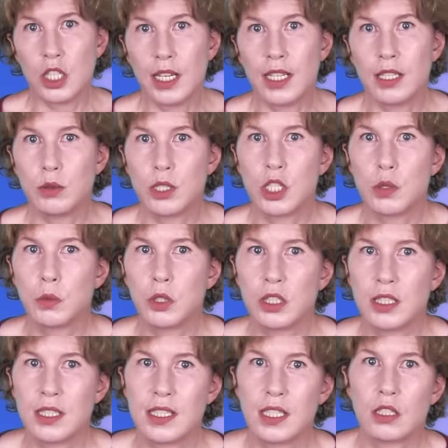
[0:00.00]
language
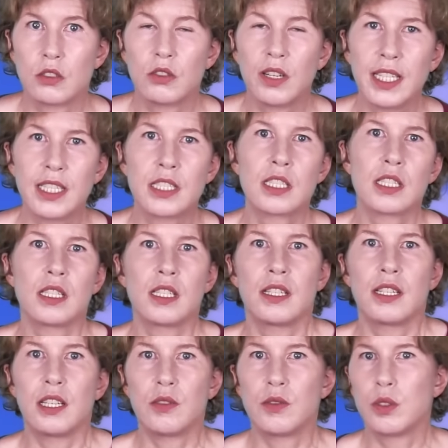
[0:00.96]
models are great.
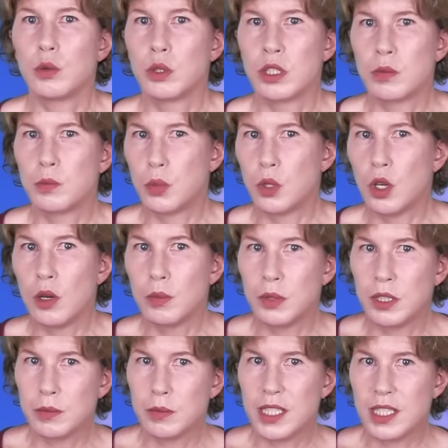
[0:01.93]
If you want
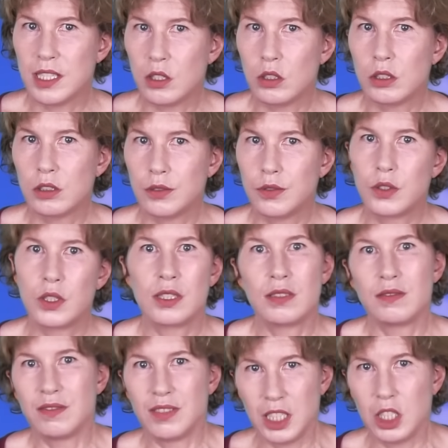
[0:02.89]
problems solved,
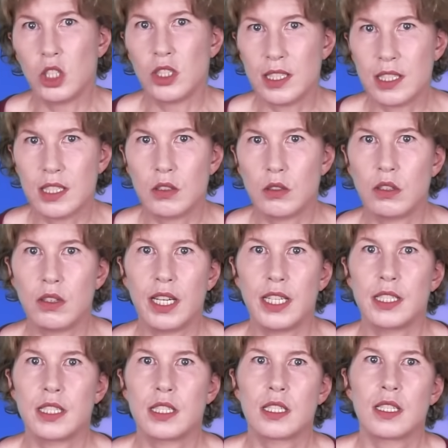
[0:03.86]
not so
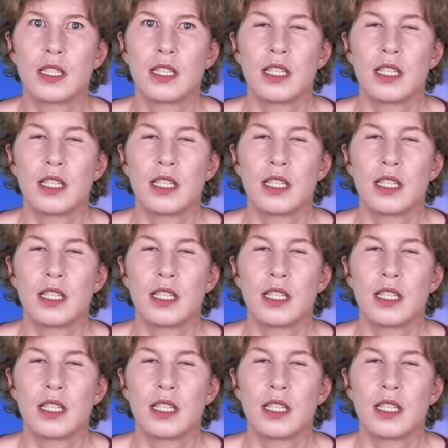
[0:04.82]
great.